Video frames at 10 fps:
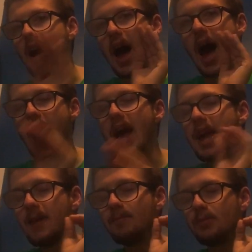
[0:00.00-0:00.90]

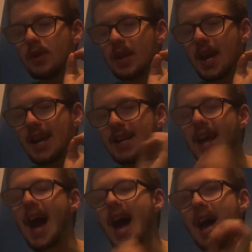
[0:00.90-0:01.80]
I
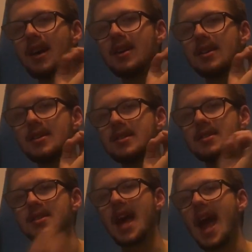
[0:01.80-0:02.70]
cannot
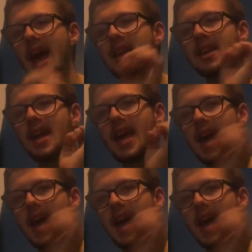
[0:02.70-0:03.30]
stand